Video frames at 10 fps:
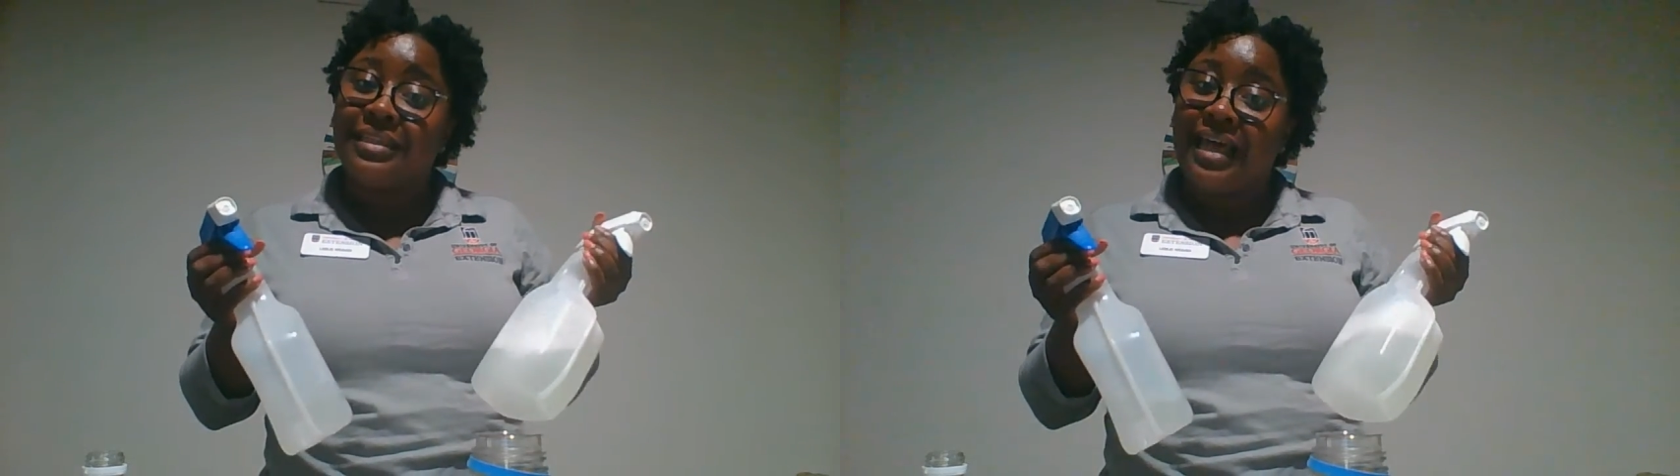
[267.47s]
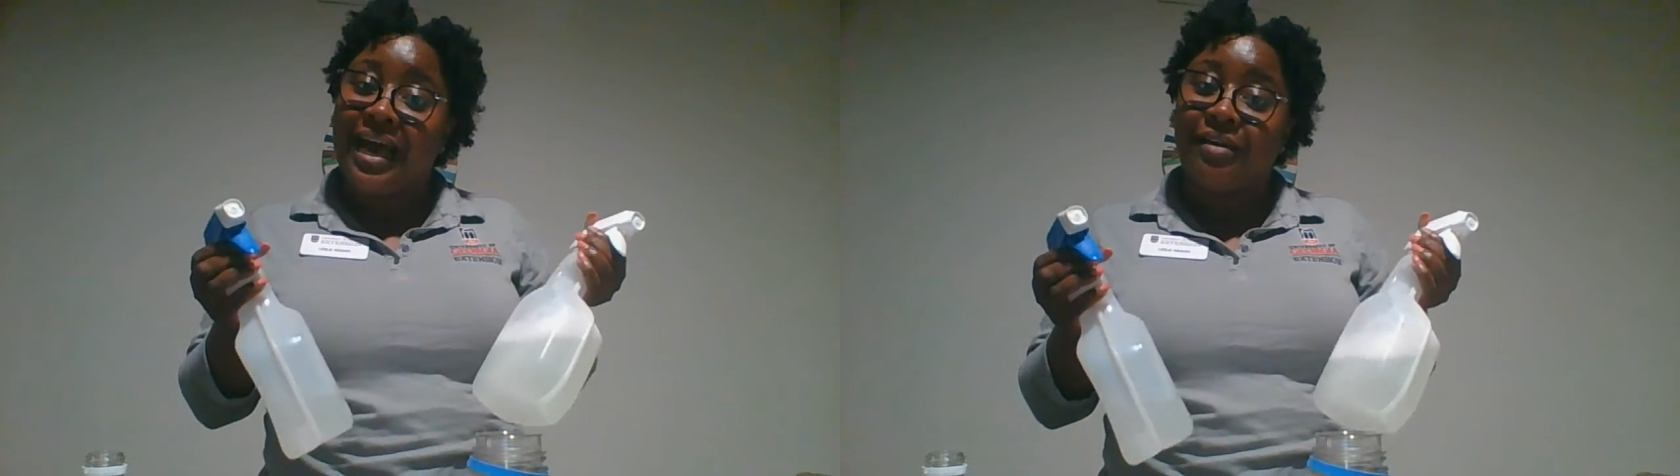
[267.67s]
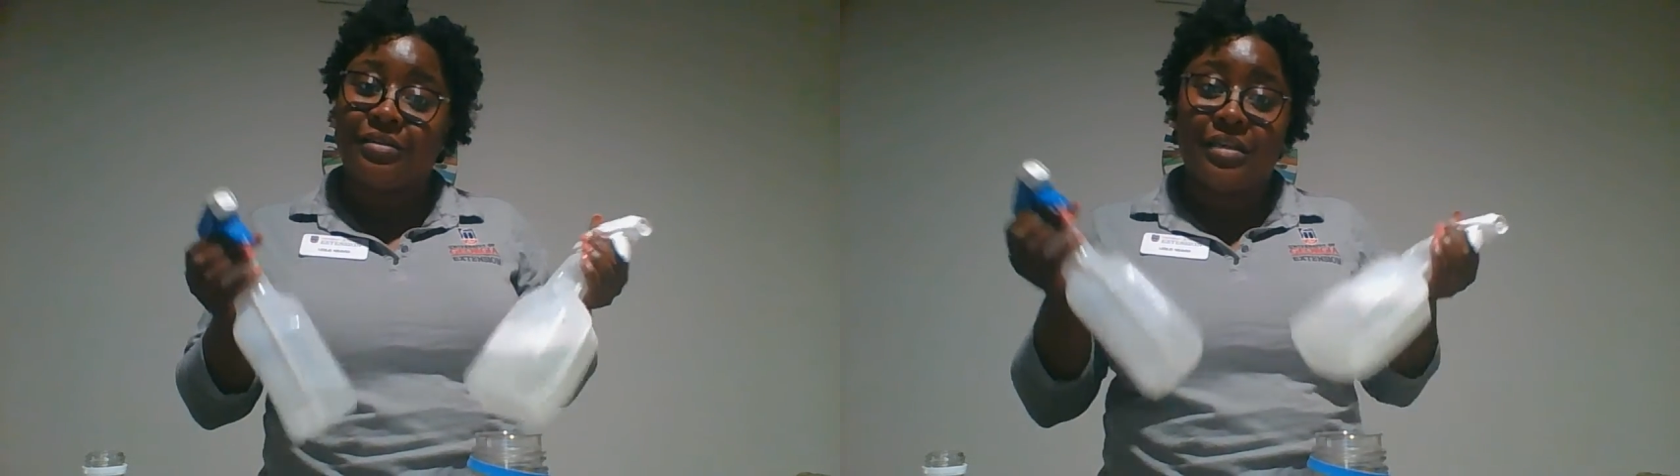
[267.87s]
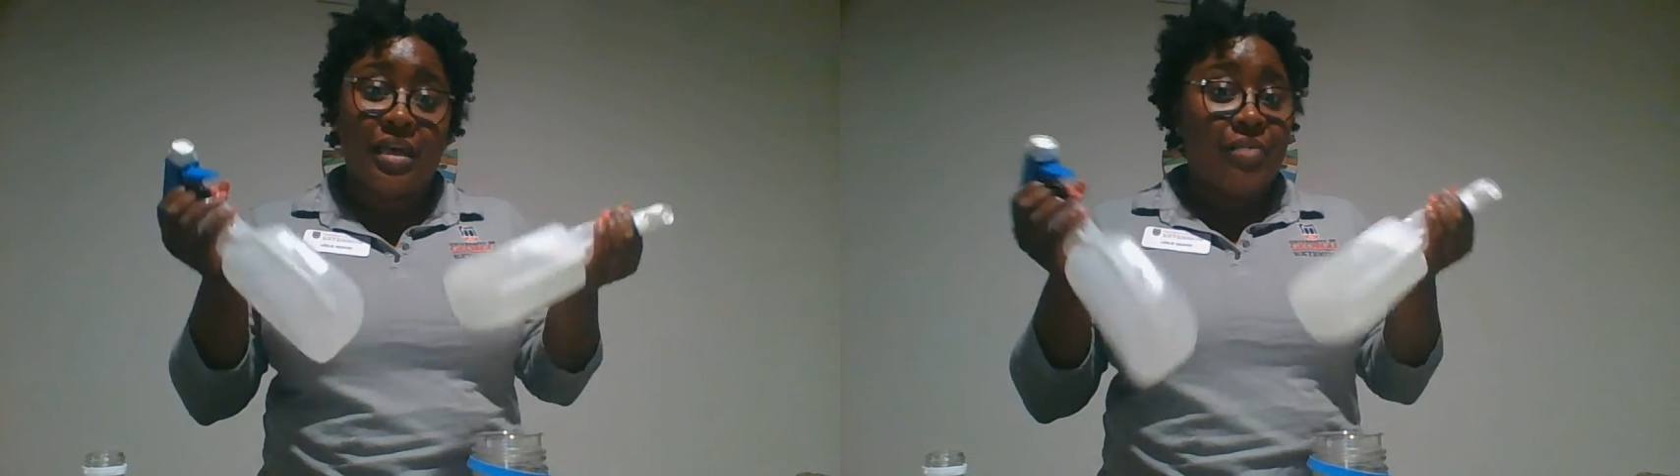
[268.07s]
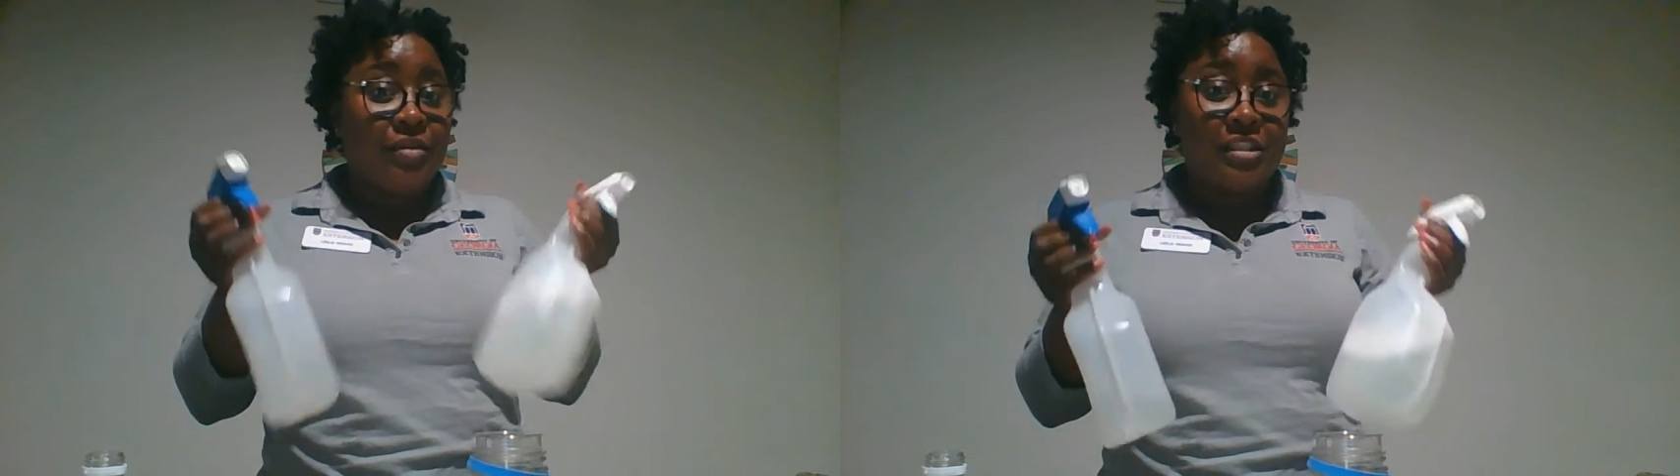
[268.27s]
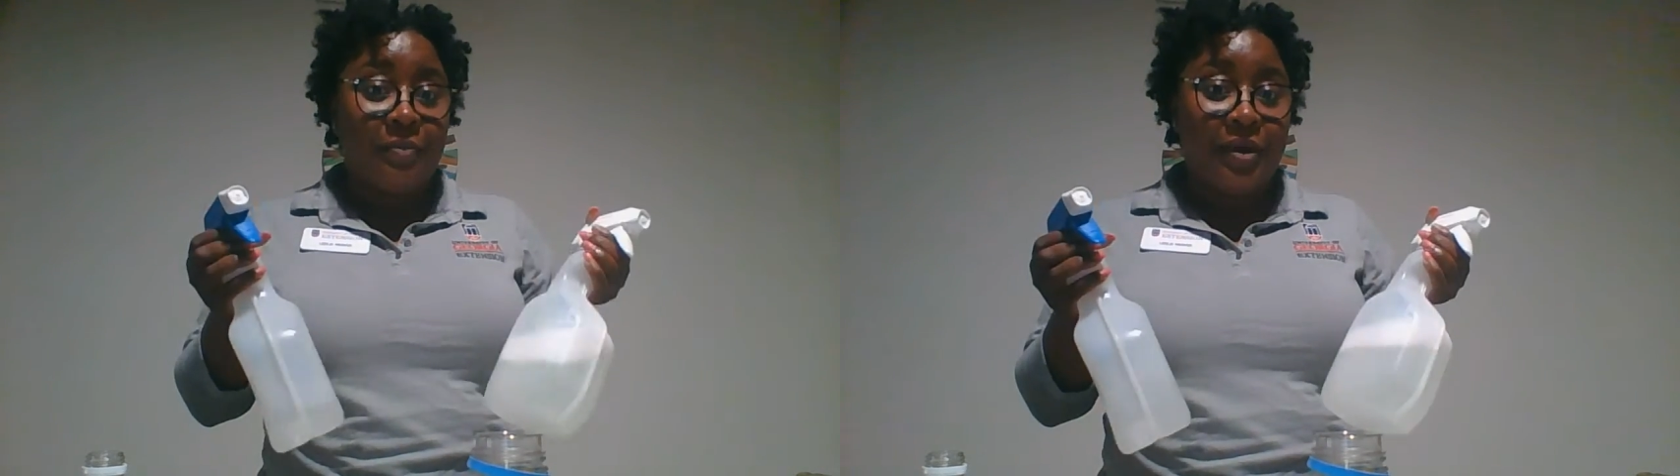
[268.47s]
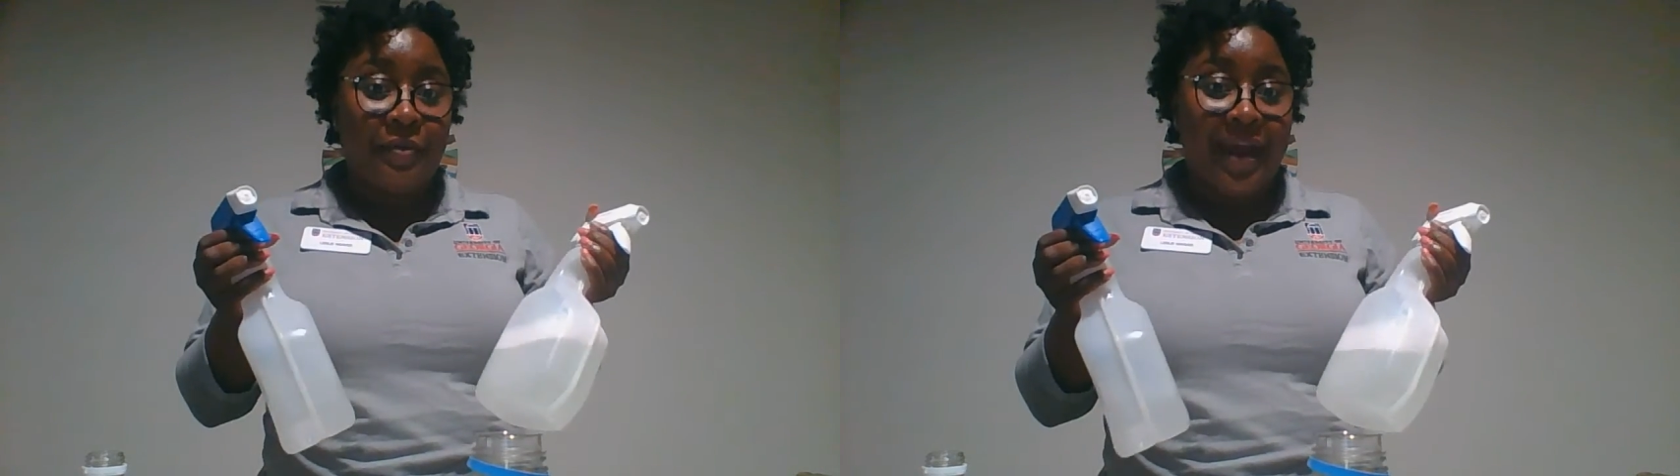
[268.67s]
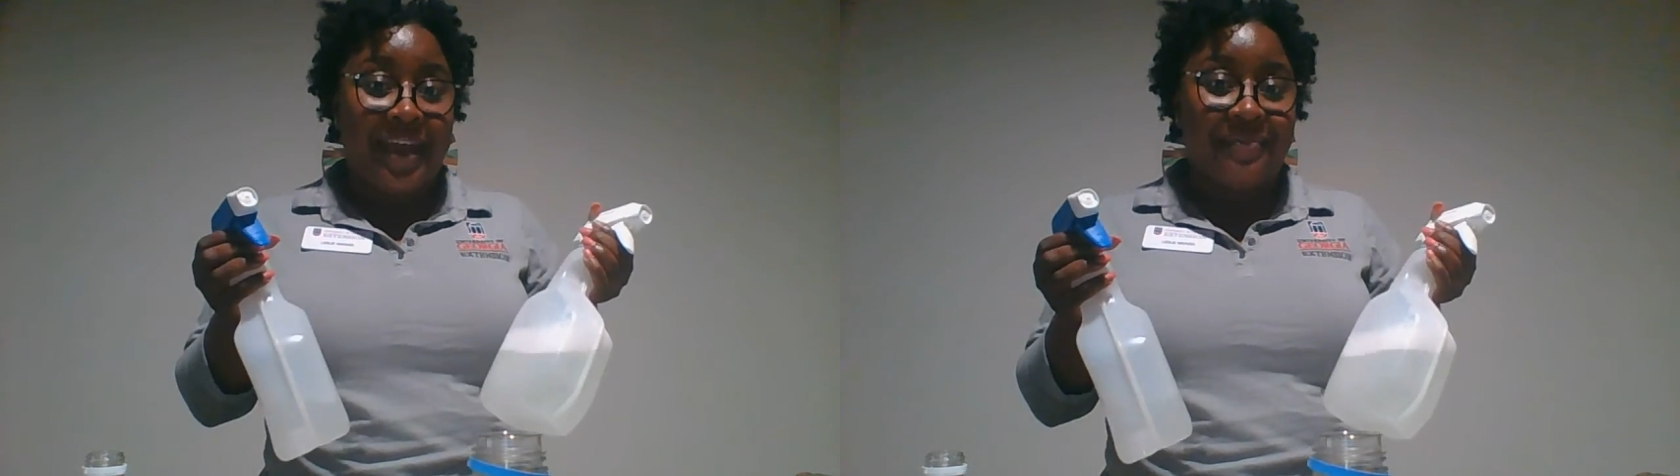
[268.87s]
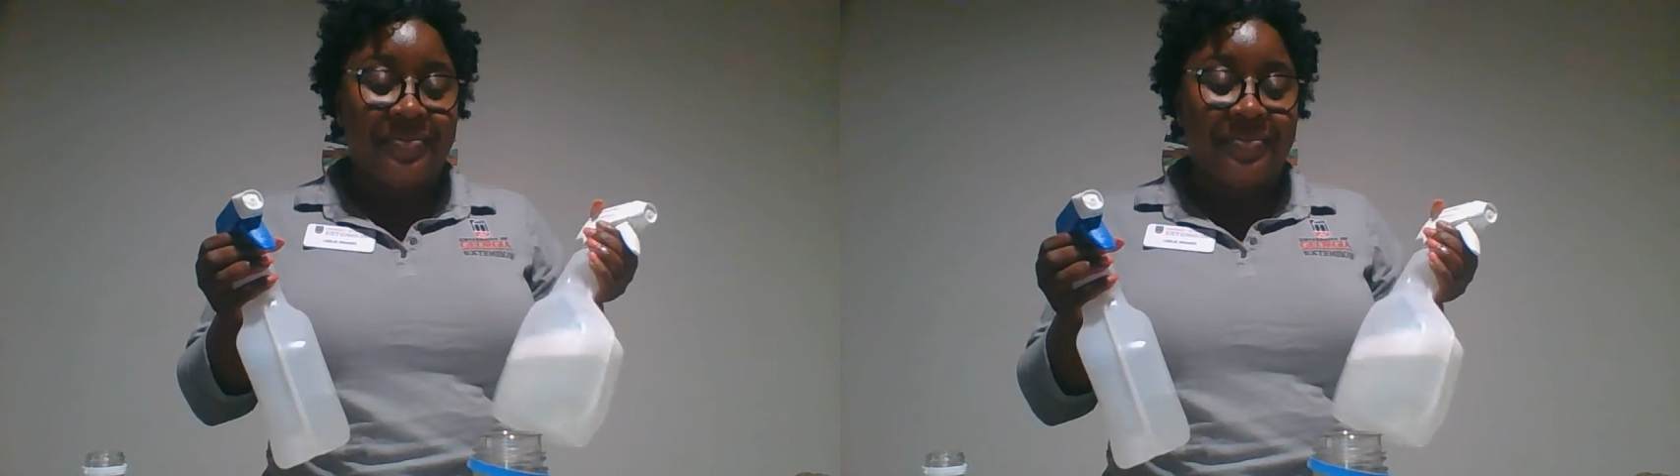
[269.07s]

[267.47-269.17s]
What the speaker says: house. This could be great.